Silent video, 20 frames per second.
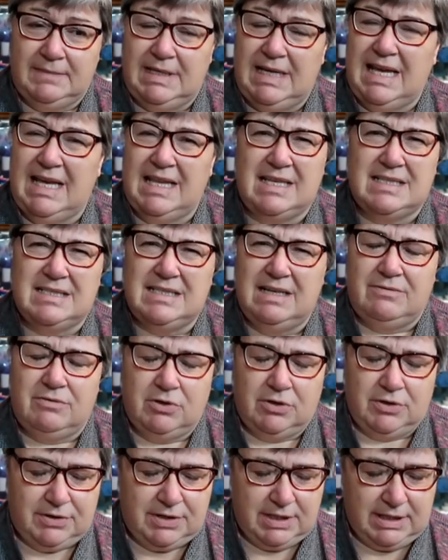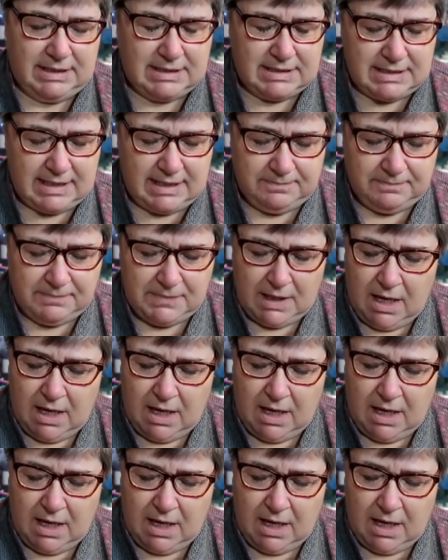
Yeah, that's never a good thing to say.